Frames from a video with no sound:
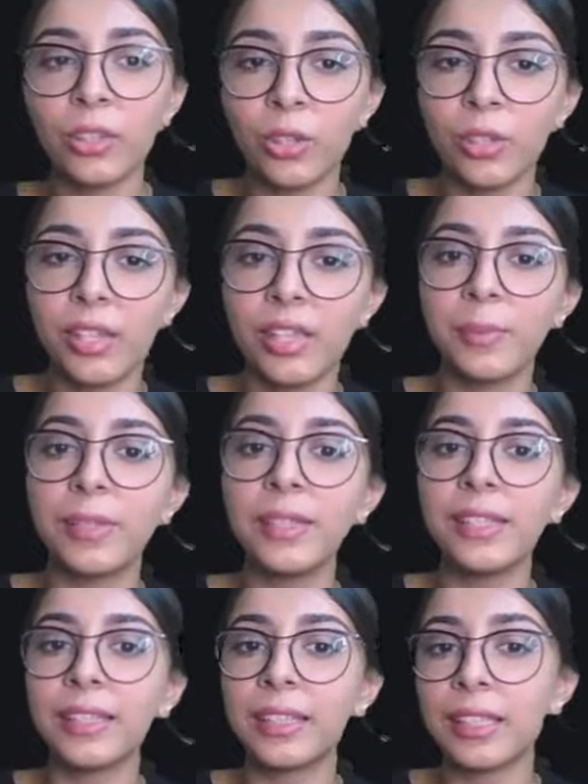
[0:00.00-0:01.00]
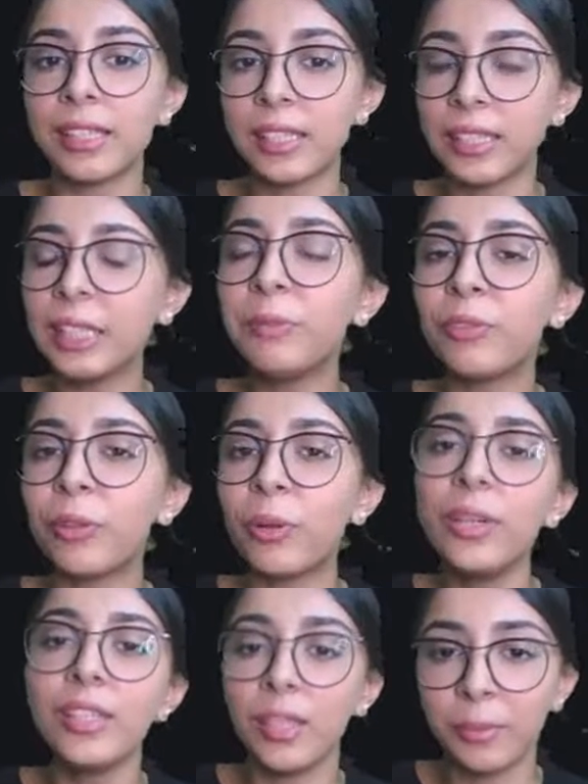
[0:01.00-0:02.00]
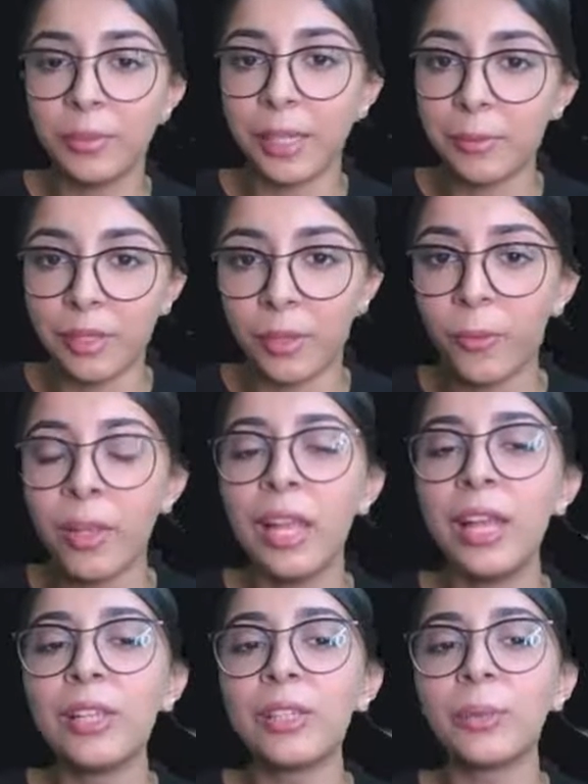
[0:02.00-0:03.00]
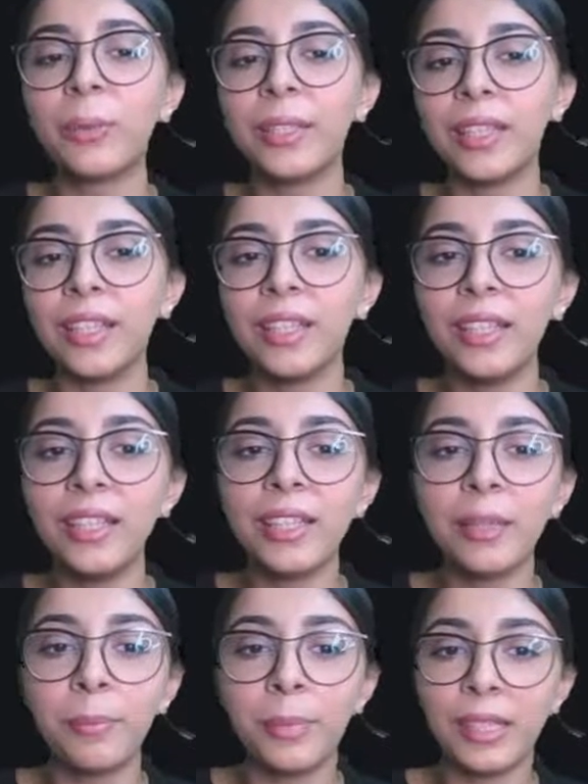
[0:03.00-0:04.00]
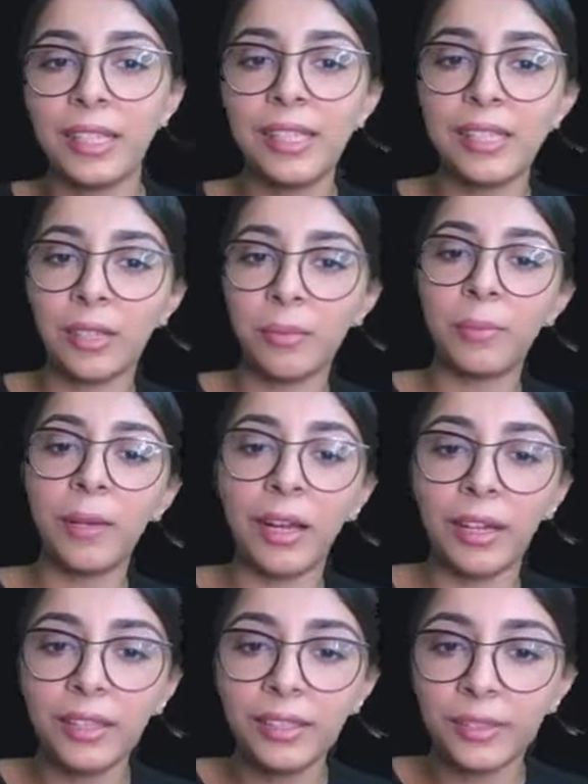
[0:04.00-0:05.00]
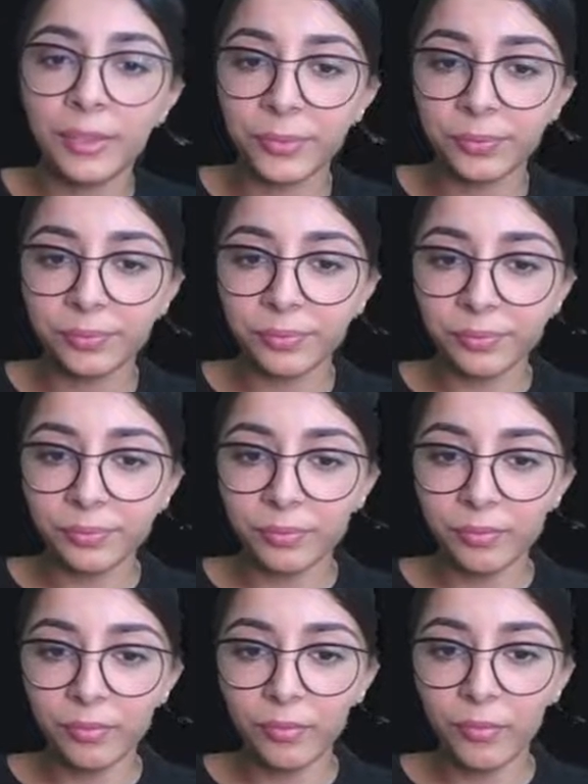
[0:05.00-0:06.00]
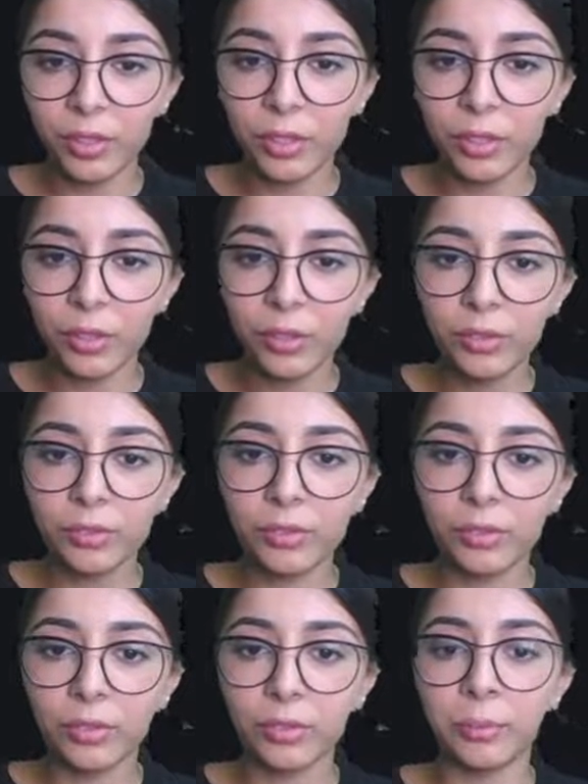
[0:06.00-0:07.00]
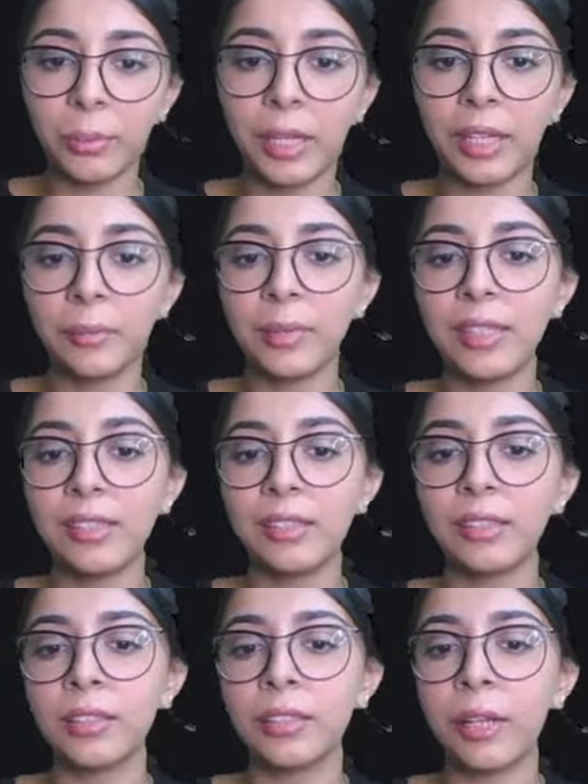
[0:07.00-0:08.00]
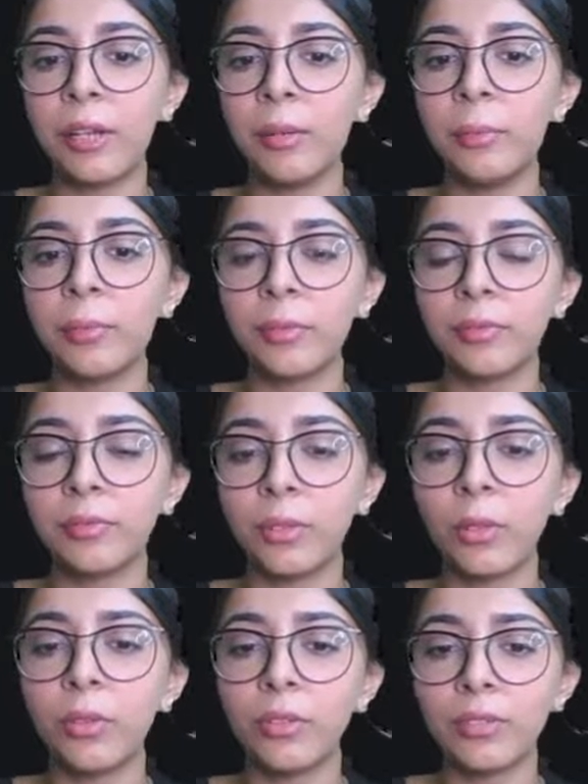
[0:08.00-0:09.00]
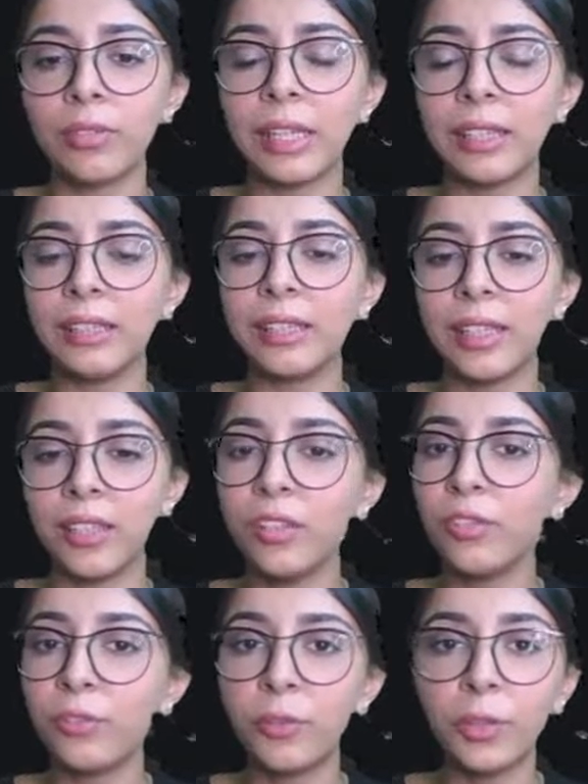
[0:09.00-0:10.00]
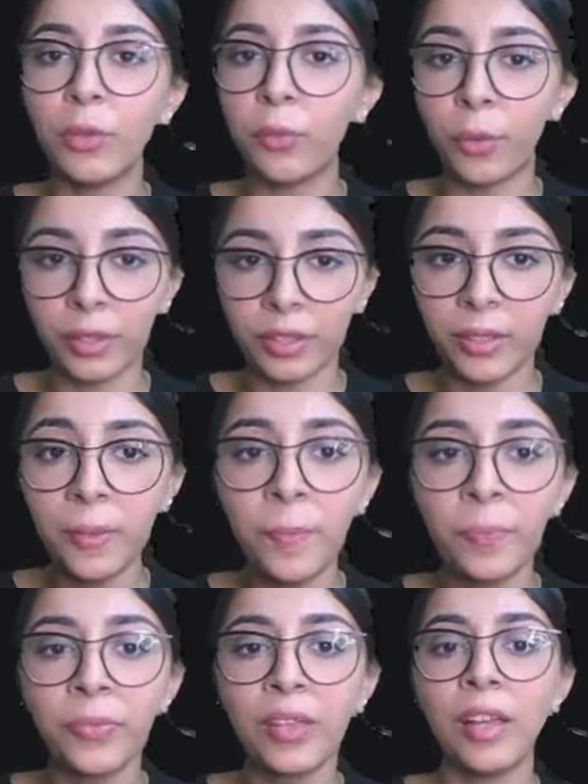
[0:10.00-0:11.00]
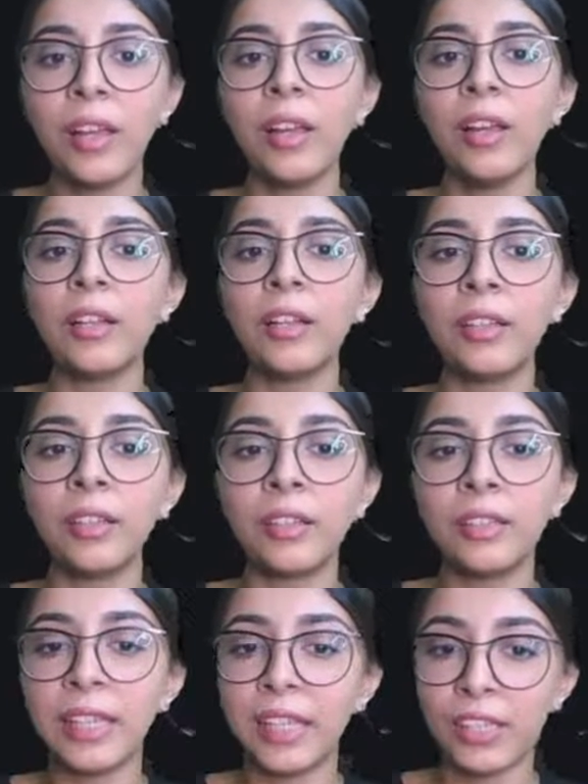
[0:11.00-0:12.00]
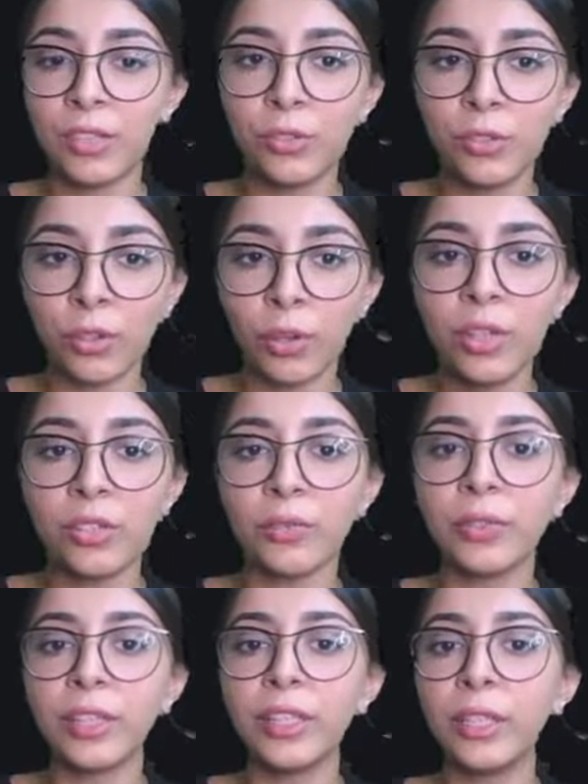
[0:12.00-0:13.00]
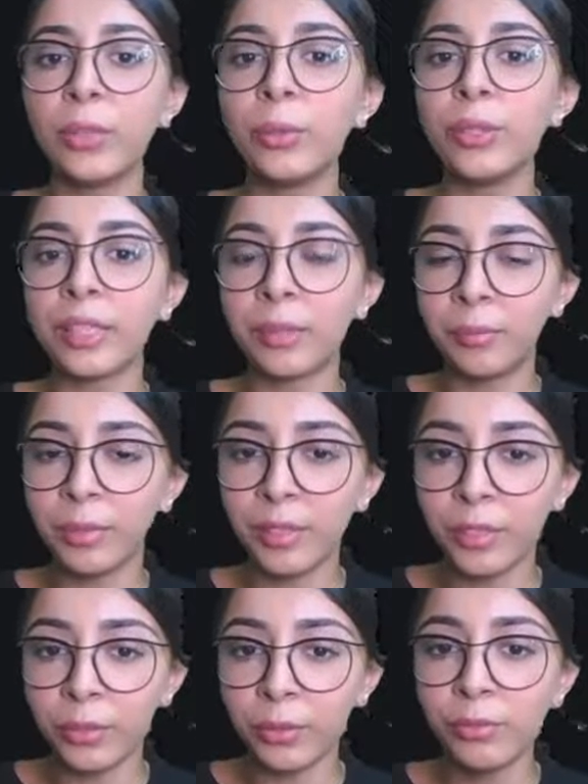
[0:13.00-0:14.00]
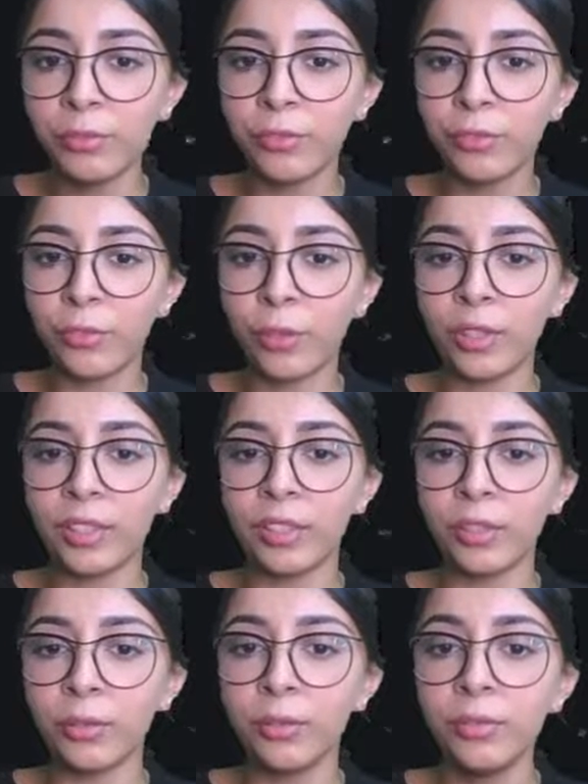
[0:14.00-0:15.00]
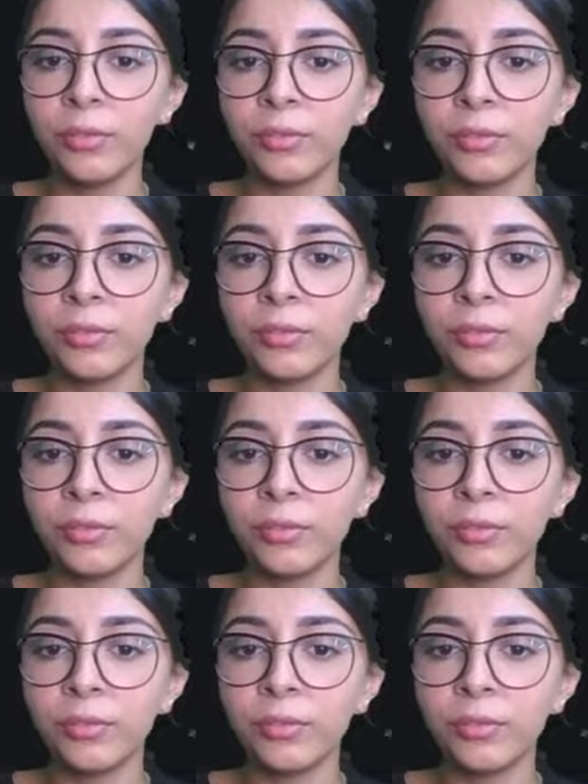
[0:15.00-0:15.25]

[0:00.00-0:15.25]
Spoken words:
George has been asleep for some time now. So what they did, they placed a bath, you know, bath means a tub or anything full of water next to George where he could fall into